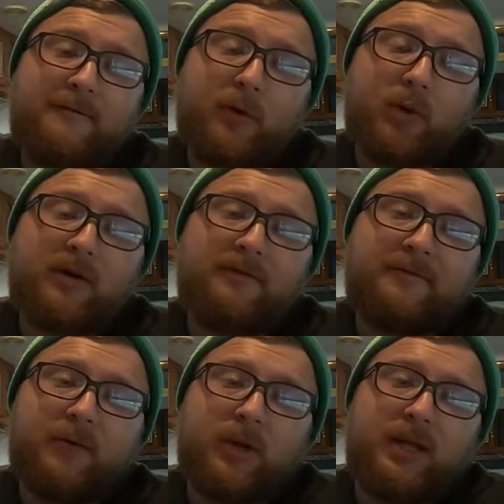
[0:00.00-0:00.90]

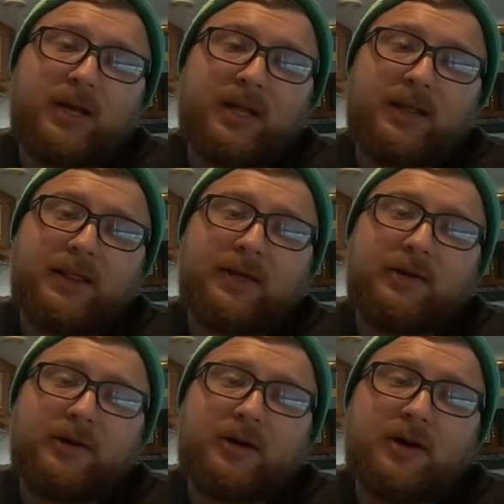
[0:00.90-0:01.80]
4-foot
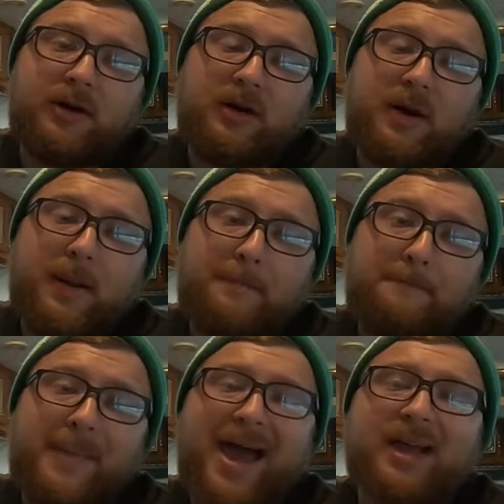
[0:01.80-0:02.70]
leader
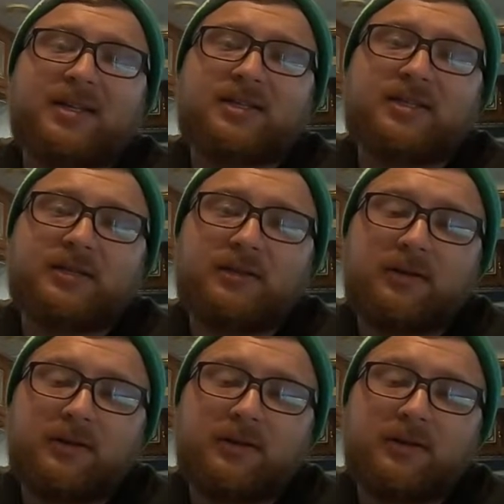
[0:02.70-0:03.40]
max,